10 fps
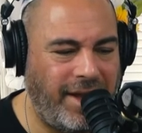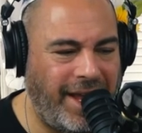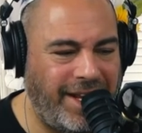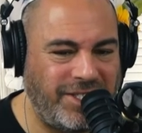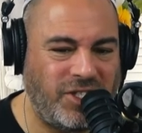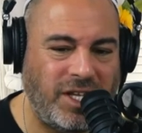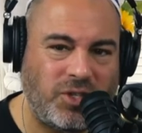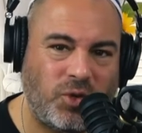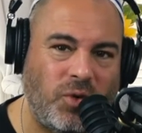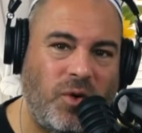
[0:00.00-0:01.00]
it is the
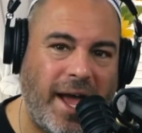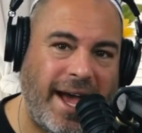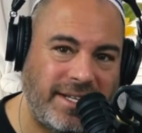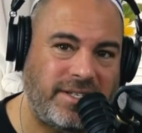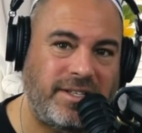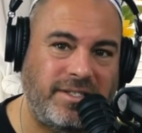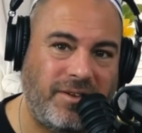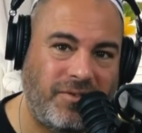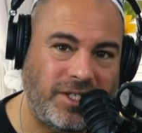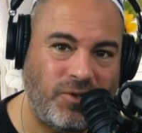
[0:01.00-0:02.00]
true essence
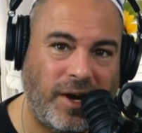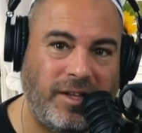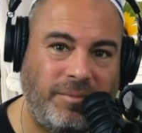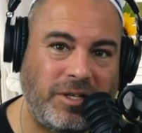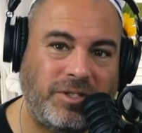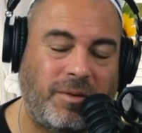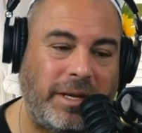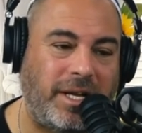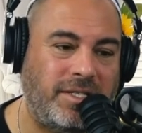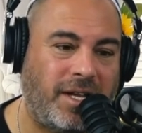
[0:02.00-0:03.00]
of Israeli music
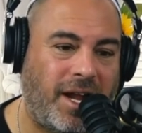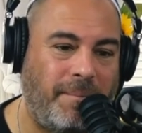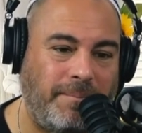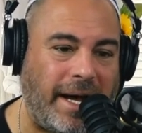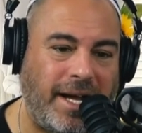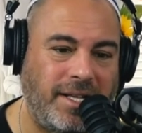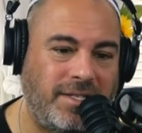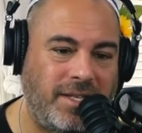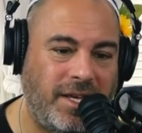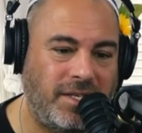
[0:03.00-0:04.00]
because it
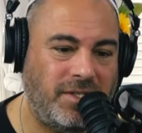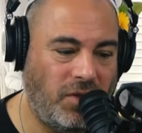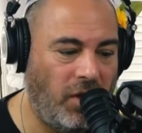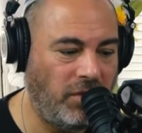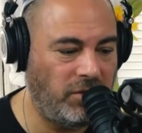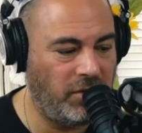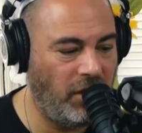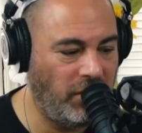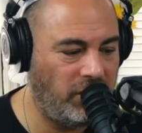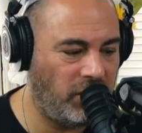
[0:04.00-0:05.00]
combines this dun
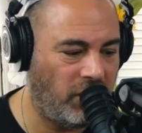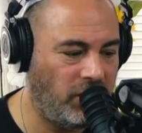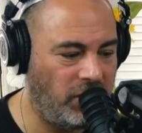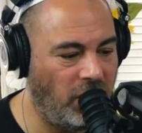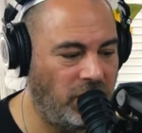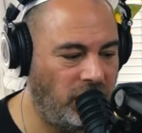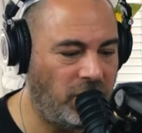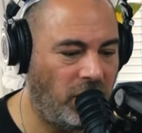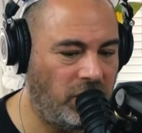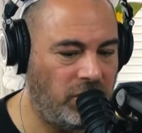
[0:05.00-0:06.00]
dun dun dun
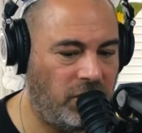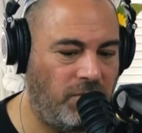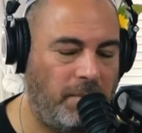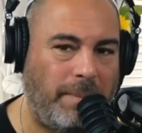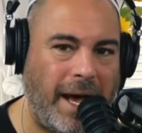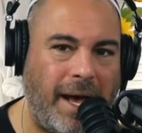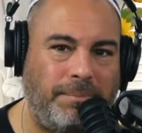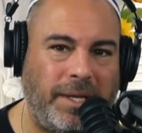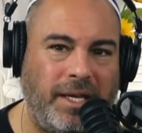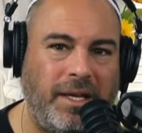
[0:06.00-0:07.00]
dun dun
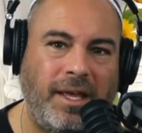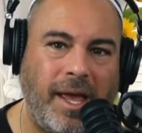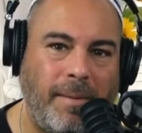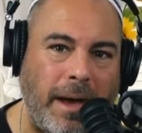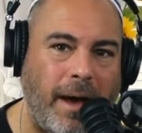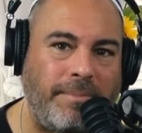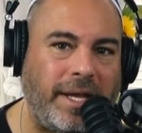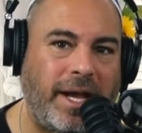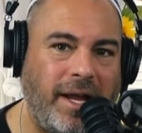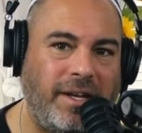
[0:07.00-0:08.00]
poppy, hip hoppy
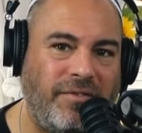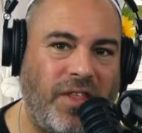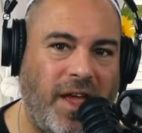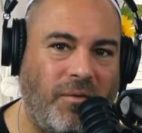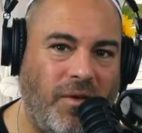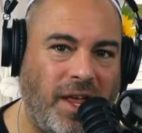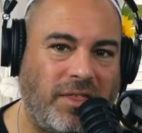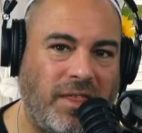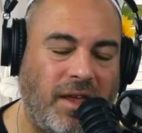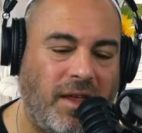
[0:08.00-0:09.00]
kind of thing
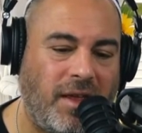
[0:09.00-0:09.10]
with